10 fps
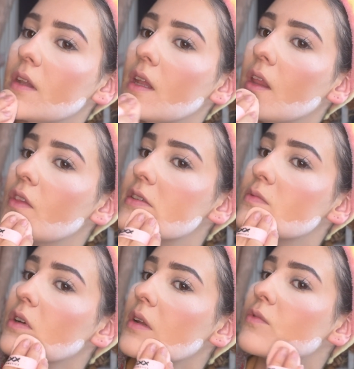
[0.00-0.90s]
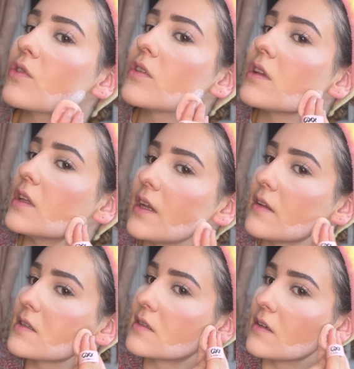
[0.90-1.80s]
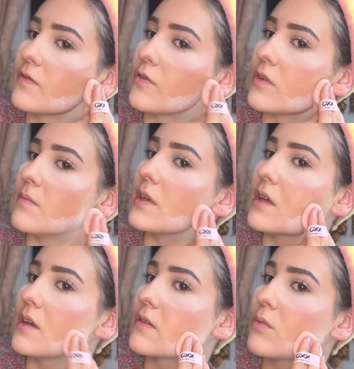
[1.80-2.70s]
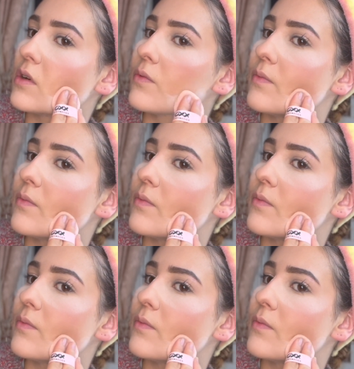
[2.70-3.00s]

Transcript: And this one, I'm just gonna let it sit for a minute as well.